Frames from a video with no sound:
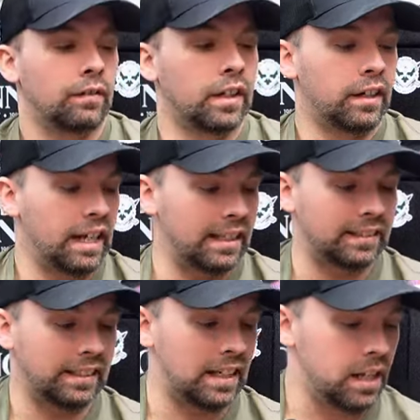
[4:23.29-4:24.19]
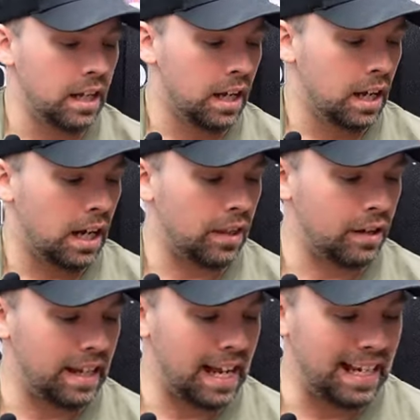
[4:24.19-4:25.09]
Very nicely done.
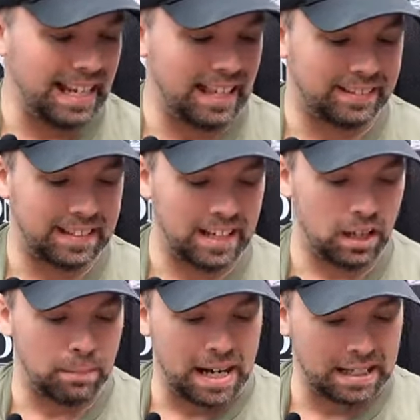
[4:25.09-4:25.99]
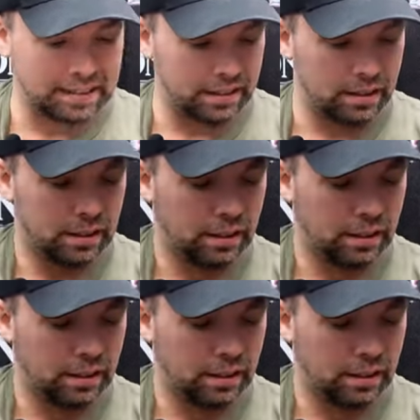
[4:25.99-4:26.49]
Other than that, inside of the box,